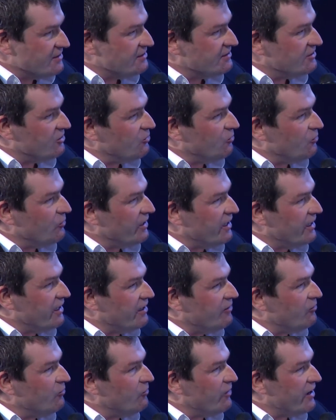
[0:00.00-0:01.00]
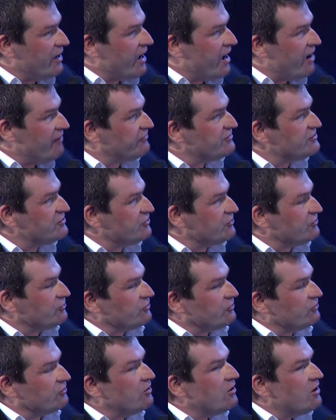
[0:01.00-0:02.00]
So we have
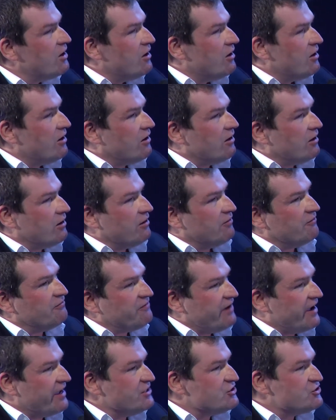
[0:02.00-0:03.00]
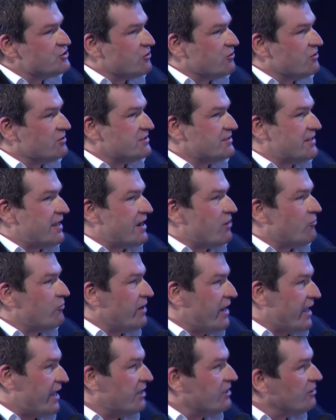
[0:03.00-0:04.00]
to find shows that are
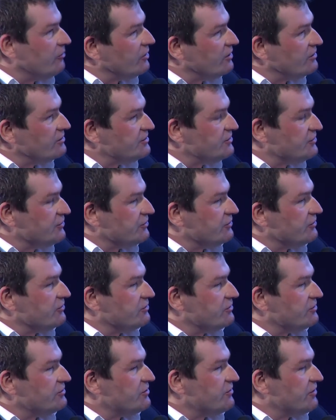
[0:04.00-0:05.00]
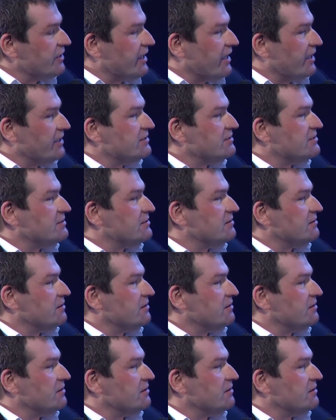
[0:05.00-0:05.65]
relatable to the kids.